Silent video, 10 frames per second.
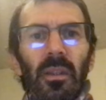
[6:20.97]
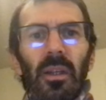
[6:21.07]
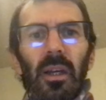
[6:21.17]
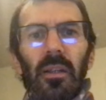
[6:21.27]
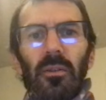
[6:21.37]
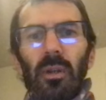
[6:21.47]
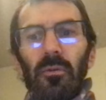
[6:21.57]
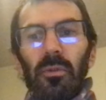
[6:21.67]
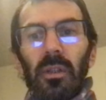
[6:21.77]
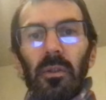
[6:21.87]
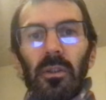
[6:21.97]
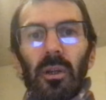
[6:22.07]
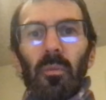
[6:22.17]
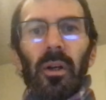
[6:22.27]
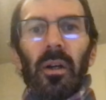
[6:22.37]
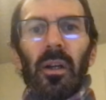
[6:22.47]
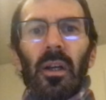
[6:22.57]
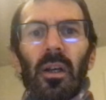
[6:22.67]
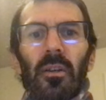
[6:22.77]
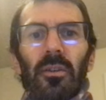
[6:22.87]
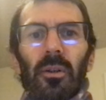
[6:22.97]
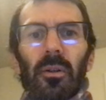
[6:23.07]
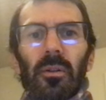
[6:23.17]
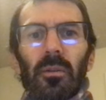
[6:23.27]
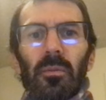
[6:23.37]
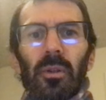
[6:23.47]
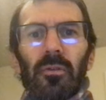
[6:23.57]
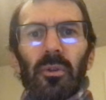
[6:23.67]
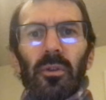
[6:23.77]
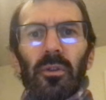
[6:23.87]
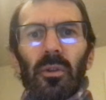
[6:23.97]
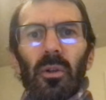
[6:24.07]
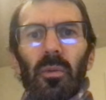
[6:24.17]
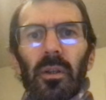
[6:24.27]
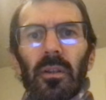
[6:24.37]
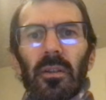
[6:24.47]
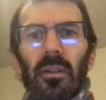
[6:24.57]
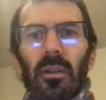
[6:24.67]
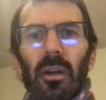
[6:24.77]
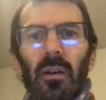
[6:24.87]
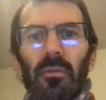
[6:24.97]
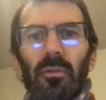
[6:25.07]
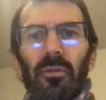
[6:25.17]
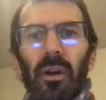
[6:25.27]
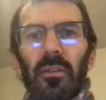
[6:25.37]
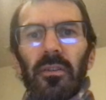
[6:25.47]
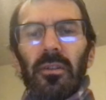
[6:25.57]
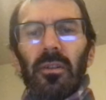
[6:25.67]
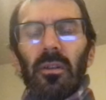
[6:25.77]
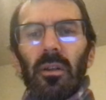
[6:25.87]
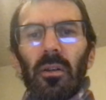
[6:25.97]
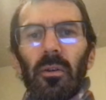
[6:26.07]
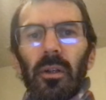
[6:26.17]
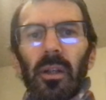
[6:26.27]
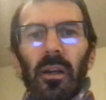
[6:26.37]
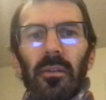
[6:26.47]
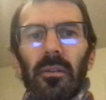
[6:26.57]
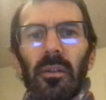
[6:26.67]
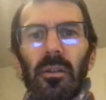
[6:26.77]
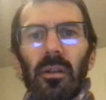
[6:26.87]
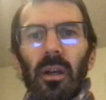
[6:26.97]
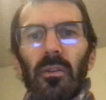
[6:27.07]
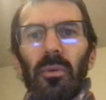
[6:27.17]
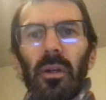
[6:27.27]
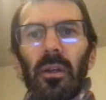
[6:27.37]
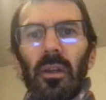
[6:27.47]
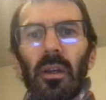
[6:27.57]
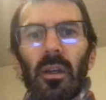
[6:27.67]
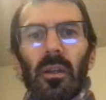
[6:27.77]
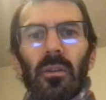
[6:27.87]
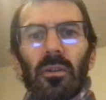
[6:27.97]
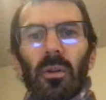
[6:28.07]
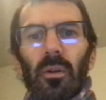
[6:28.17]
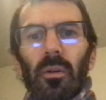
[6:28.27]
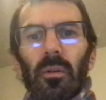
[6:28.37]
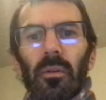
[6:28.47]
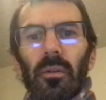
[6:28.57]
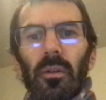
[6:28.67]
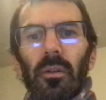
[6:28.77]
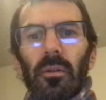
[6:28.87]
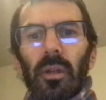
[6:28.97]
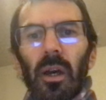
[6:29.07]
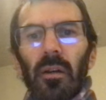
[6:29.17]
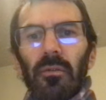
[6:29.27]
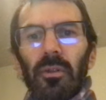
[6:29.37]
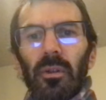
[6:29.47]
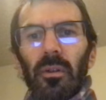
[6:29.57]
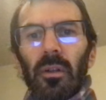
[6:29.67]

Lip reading: and you have to save it somewhere. So you would of course always have your files organized in a nice way. So you'd have your